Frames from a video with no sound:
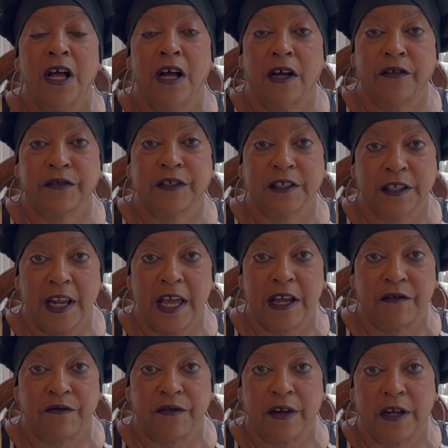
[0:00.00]
of
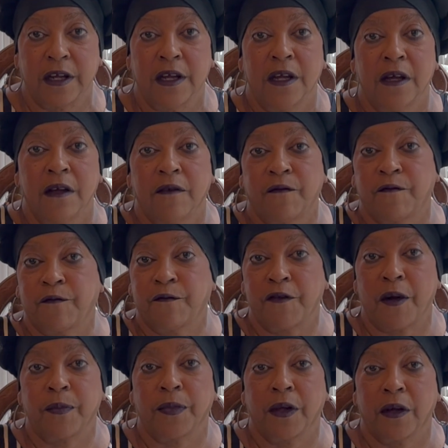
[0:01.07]
slavery
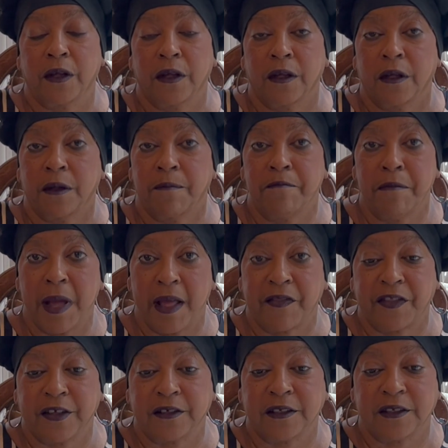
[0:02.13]
from the
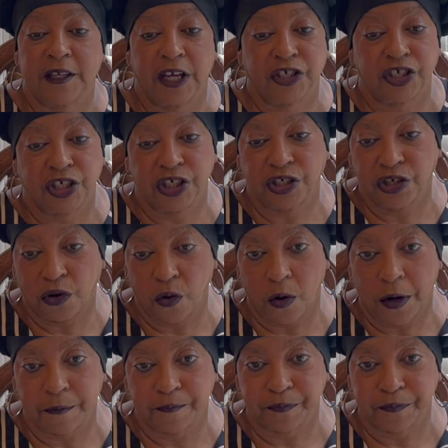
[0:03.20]
methods that she taught.